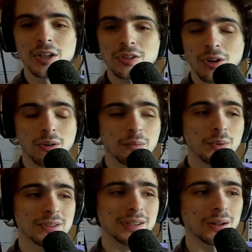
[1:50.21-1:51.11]
So
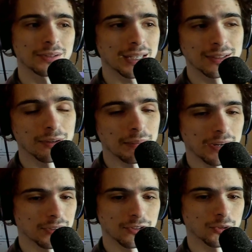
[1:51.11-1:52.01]
with the skeleton key, it doesn't
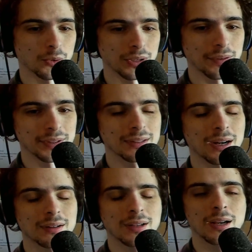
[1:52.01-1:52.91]
matter. You can just hold it on the
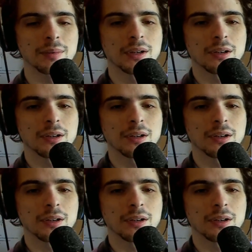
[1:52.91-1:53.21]
entire time.